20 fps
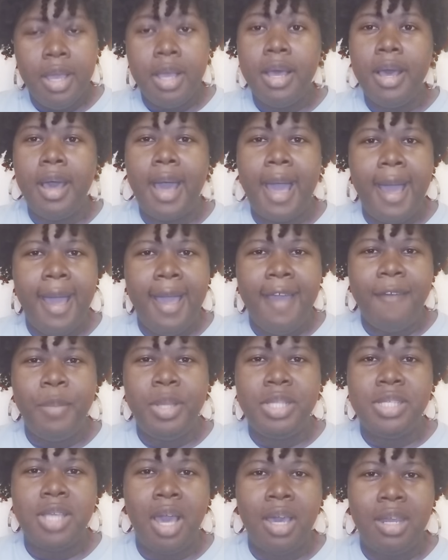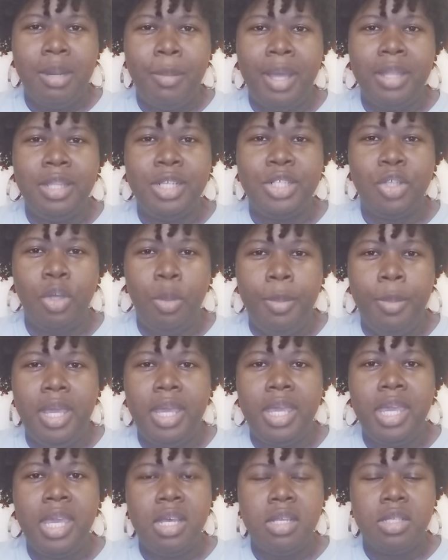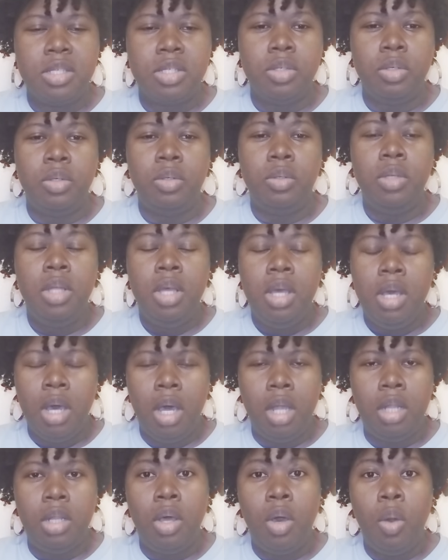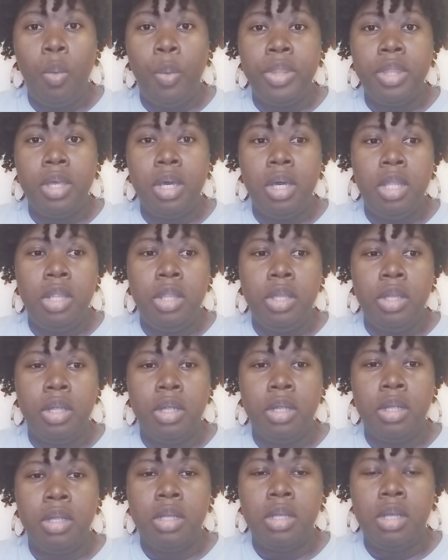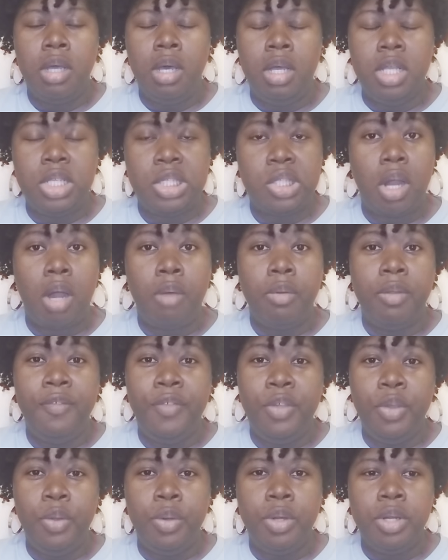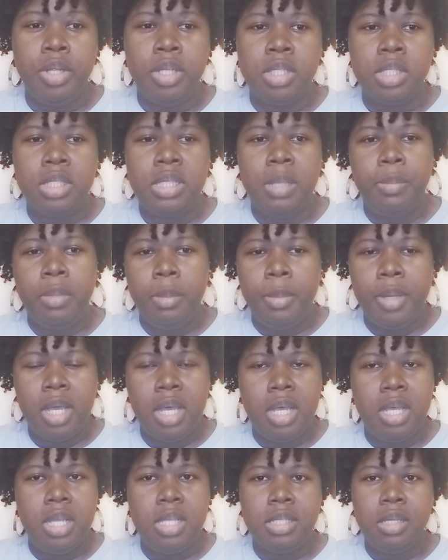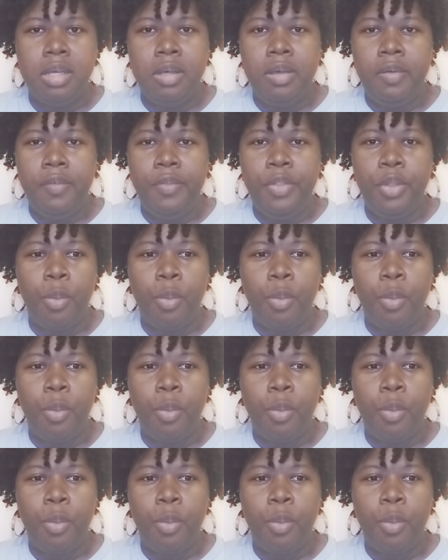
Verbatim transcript: I have been talking about the show being canceled along with other uh, star reviewers simply because of the